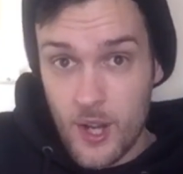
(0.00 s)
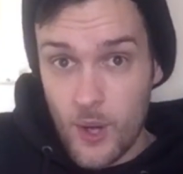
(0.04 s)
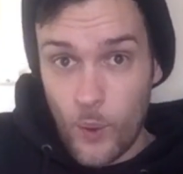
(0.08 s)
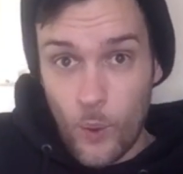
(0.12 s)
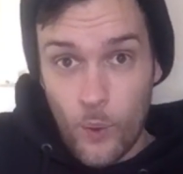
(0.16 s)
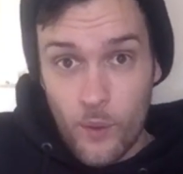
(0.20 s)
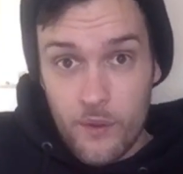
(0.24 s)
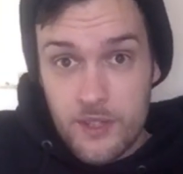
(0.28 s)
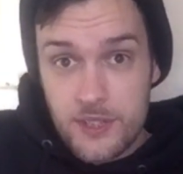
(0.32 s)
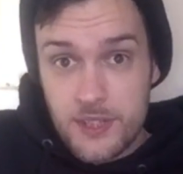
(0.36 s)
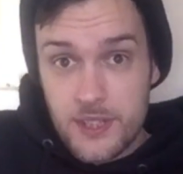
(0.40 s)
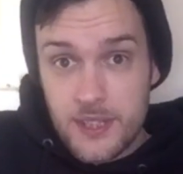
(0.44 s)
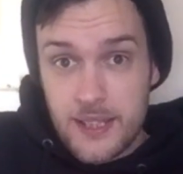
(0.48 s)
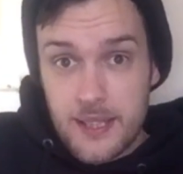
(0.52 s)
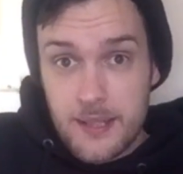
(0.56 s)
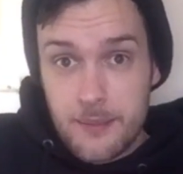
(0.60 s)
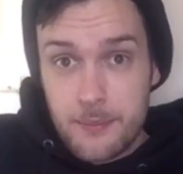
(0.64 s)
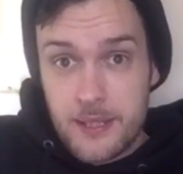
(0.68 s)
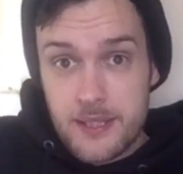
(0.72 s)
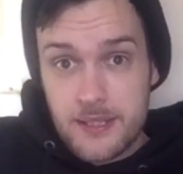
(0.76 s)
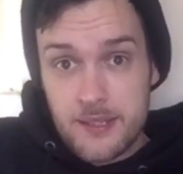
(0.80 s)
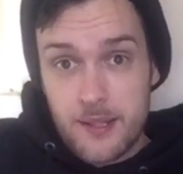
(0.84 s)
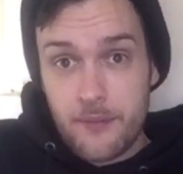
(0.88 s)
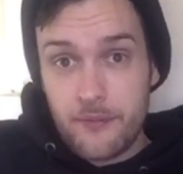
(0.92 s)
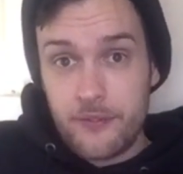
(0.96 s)
Or is he going to
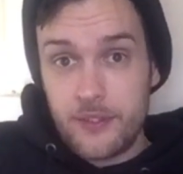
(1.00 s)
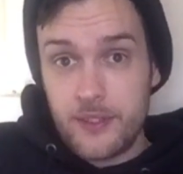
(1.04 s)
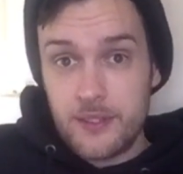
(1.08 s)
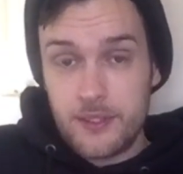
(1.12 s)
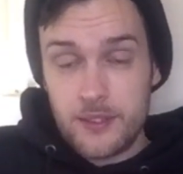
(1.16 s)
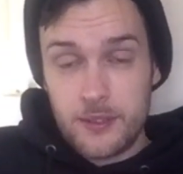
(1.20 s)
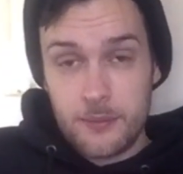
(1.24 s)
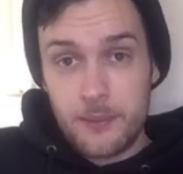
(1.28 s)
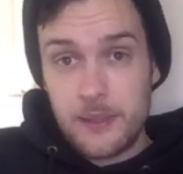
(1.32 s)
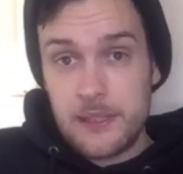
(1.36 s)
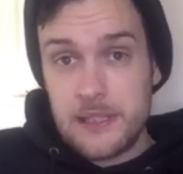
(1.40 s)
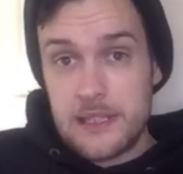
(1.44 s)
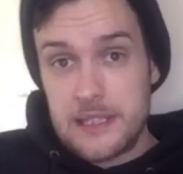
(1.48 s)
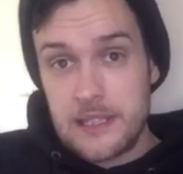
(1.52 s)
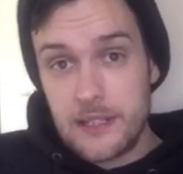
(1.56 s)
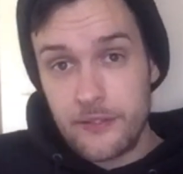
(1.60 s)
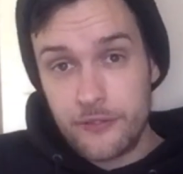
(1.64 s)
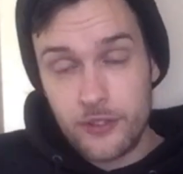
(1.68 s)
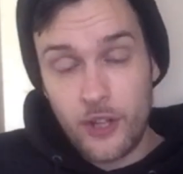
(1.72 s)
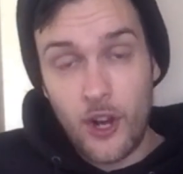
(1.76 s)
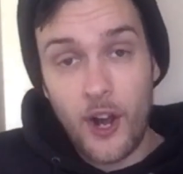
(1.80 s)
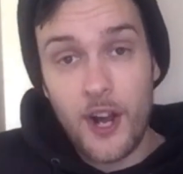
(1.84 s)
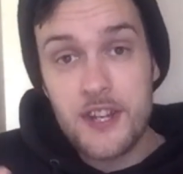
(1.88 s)
be something completely different?